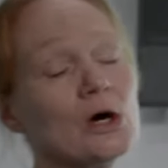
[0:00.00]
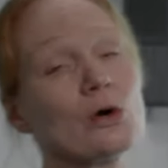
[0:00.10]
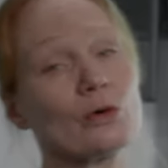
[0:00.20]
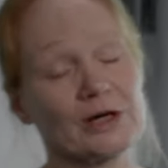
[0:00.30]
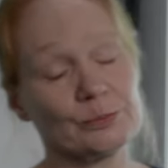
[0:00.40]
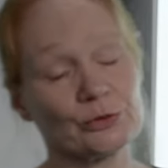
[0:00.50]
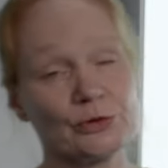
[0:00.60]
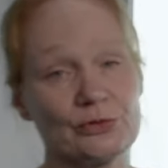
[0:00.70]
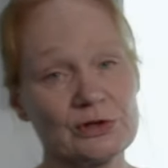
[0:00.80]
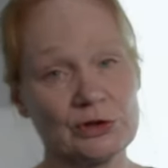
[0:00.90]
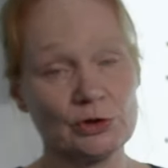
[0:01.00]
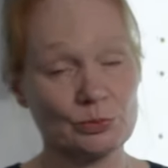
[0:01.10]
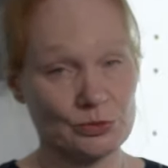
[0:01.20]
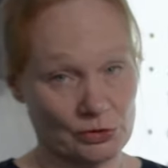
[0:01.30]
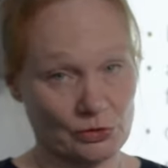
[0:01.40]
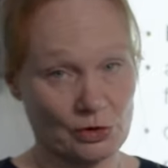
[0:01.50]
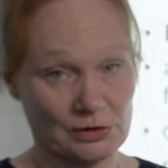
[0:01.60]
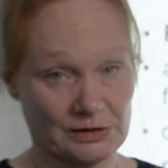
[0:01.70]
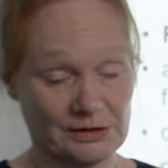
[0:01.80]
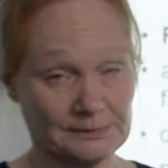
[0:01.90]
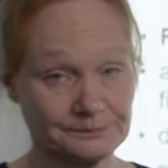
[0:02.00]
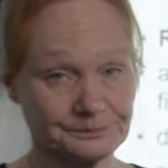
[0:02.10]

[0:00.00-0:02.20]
or it produces new protocols.